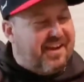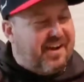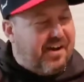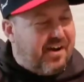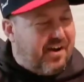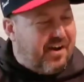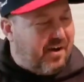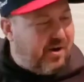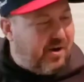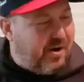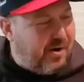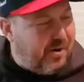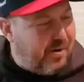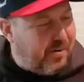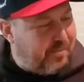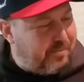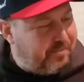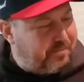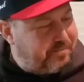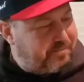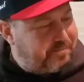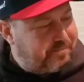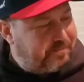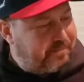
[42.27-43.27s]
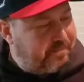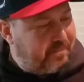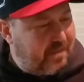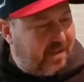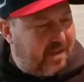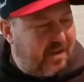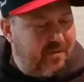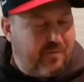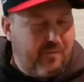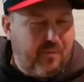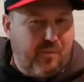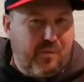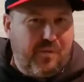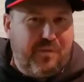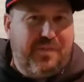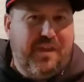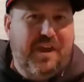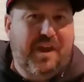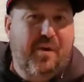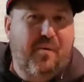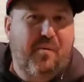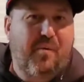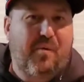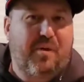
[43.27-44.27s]
One
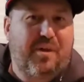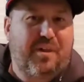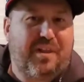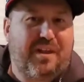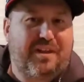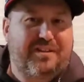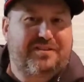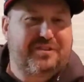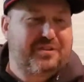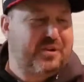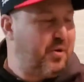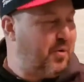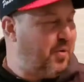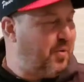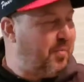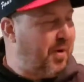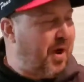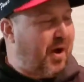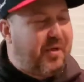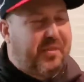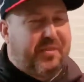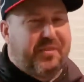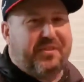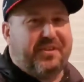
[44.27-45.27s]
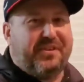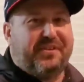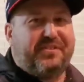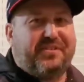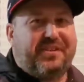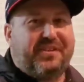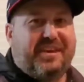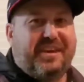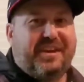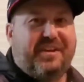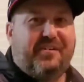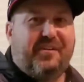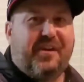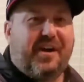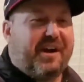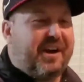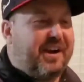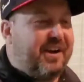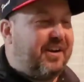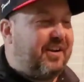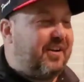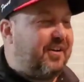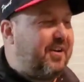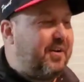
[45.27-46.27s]
thing I want to let you know about this kit right
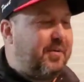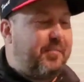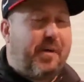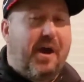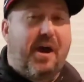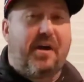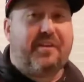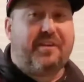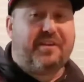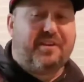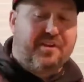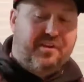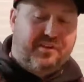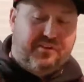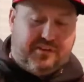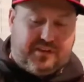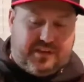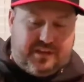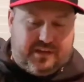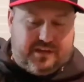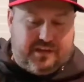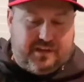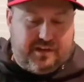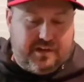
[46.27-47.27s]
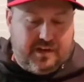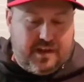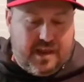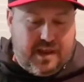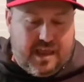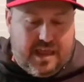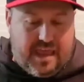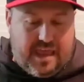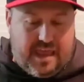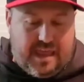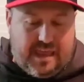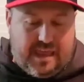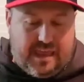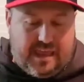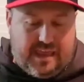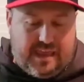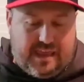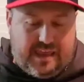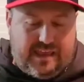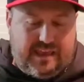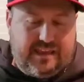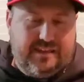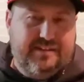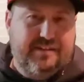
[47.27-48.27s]
here and about the other kit
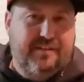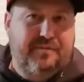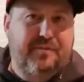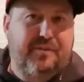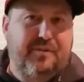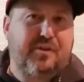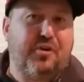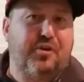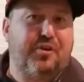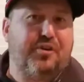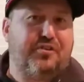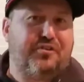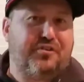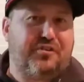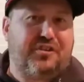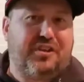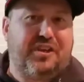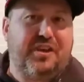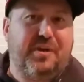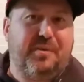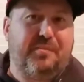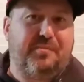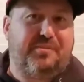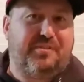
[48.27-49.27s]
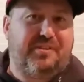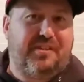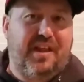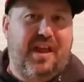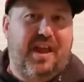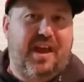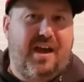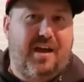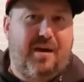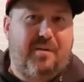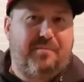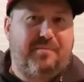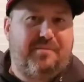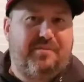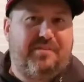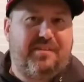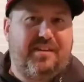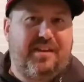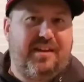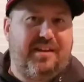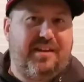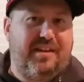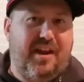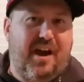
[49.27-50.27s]
is if you're going to skip
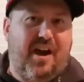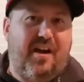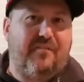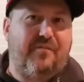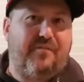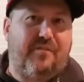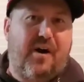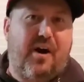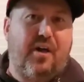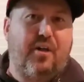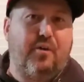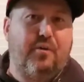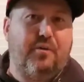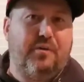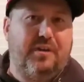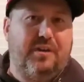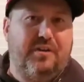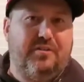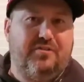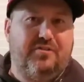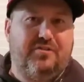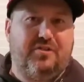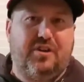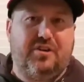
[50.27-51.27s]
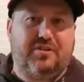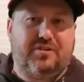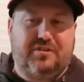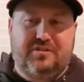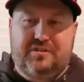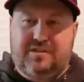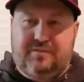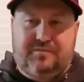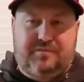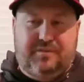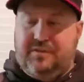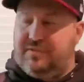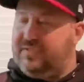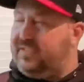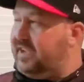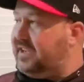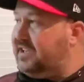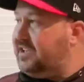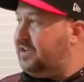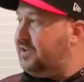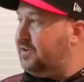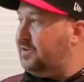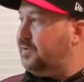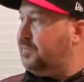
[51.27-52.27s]
steps and not follow the instructions, if you
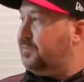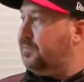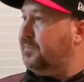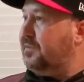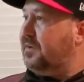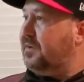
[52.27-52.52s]
think your